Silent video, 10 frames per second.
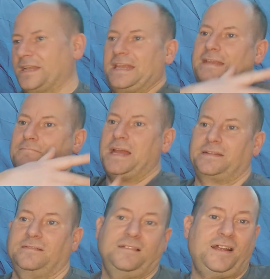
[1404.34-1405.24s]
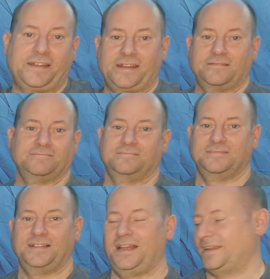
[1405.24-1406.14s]
Lake in bed. I don't
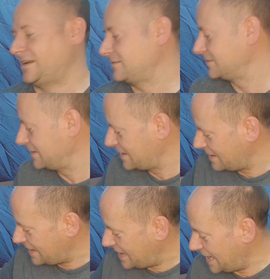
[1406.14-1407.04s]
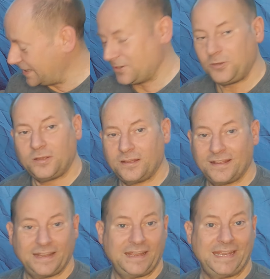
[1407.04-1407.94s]
know. Anywho,
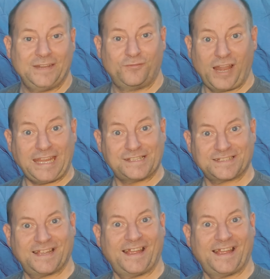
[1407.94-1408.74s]
inflate.